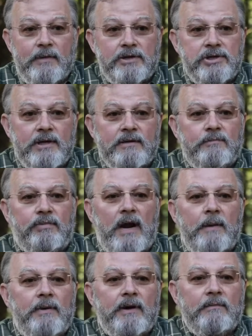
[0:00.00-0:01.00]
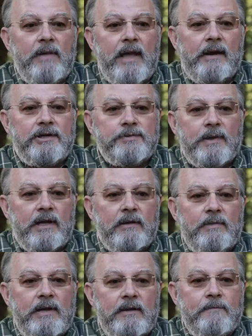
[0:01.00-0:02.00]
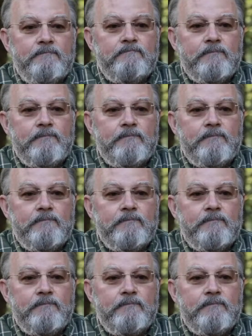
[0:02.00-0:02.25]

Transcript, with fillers: Michigan Property Management Committee